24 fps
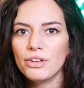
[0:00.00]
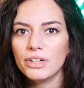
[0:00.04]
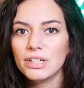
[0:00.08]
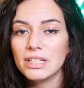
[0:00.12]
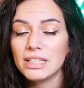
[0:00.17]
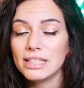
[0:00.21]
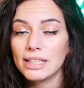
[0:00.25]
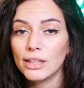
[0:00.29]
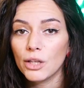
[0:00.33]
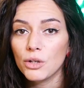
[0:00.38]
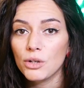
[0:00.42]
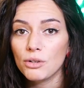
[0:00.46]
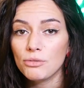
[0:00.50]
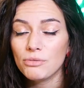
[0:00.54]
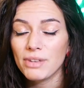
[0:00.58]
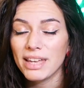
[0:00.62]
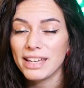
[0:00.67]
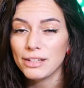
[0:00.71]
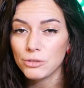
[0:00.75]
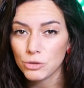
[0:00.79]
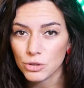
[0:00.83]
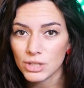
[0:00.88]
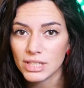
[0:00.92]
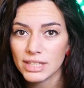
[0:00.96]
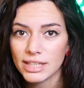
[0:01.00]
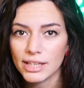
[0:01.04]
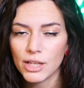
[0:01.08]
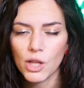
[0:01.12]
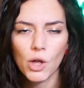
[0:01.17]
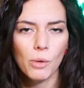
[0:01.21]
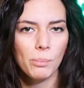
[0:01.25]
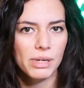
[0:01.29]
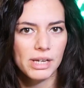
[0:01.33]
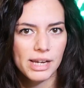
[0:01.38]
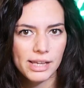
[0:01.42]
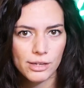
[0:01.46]
there's a lot of interesting
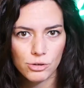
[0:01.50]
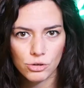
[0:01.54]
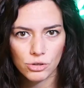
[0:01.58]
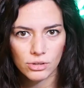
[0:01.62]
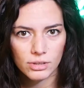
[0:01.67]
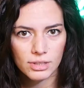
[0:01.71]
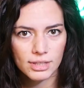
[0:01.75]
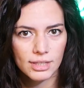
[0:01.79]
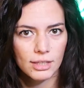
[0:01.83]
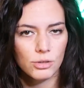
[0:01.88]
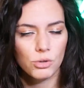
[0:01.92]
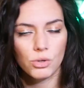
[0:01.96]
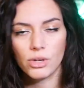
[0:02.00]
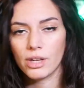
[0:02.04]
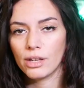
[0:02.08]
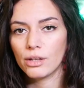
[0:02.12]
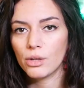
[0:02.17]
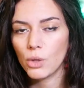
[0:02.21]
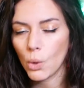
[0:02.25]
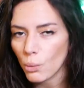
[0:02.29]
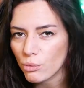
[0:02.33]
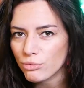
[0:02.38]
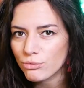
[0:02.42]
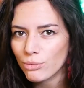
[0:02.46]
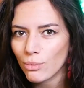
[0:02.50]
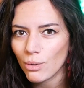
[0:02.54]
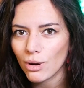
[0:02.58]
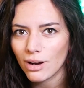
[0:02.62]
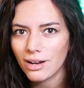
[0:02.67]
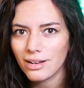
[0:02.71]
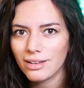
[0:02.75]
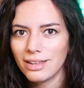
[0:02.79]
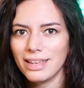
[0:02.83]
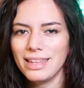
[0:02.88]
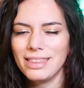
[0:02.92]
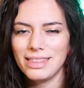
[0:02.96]
combinations that you can go
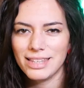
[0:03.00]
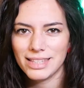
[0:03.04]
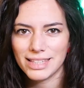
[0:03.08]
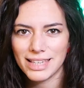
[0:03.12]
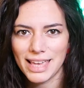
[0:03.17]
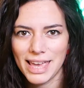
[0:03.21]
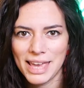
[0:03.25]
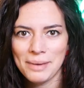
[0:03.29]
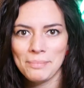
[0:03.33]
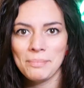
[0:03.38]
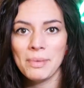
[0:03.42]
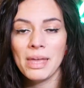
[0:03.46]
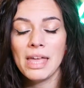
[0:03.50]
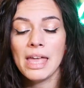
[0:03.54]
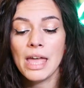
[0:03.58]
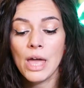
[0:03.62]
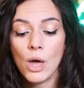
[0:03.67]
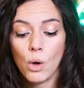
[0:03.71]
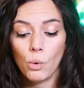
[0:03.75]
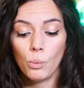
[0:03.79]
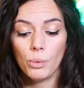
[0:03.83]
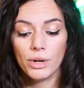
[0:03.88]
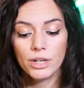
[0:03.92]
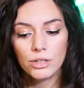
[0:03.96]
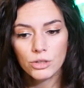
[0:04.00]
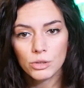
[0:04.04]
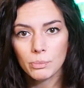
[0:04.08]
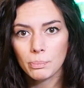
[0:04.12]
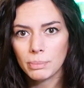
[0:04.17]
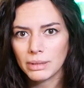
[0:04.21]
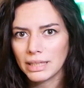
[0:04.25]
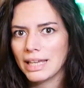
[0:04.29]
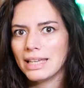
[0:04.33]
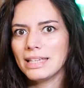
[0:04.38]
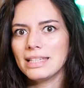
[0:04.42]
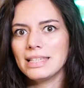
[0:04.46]
for in this game: where to
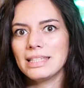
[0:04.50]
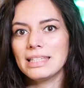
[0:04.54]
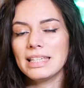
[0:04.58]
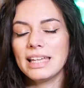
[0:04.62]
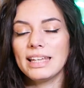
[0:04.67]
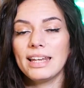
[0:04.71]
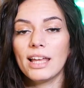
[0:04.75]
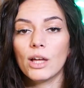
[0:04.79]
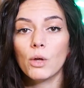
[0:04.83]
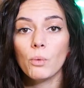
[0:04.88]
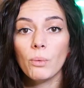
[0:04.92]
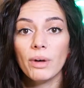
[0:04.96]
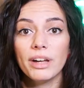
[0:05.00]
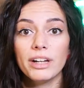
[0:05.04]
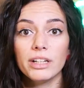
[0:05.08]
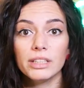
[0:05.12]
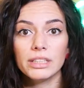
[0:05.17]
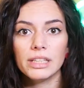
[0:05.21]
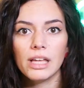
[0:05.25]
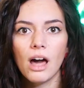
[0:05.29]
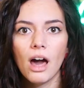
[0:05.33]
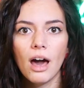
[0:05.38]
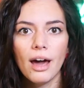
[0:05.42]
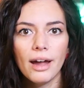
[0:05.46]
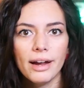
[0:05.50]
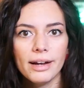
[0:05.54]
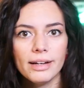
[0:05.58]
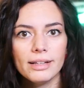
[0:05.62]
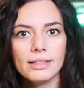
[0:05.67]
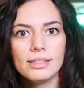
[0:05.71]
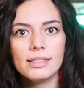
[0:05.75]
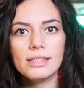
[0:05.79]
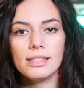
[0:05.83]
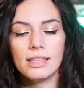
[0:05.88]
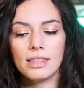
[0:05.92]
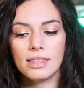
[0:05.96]
place an acquired
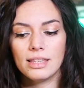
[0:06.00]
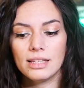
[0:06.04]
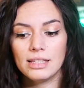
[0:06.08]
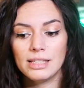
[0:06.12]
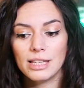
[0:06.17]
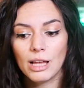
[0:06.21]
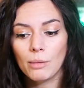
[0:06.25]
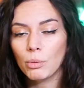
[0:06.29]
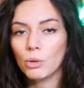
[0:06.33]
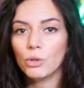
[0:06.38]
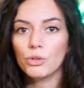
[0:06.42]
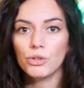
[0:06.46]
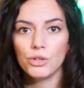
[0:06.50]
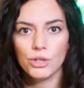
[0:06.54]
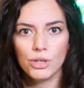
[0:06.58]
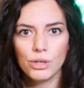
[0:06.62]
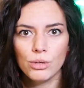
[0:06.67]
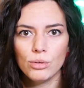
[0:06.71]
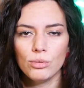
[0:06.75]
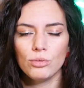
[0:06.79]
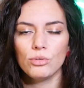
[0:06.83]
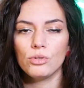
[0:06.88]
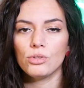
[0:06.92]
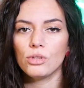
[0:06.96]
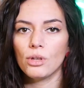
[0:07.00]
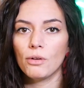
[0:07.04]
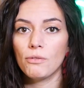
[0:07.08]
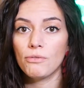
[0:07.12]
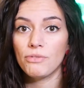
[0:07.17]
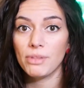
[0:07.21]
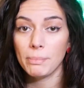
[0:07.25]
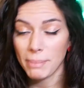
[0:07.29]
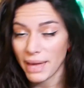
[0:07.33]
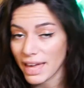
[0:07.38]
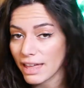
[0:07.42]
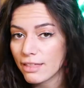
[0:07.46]
card, the double use
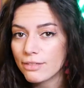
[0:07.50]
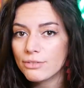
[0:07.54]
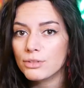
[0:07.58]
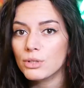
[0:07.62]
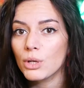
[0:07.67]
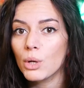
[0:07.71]
of the path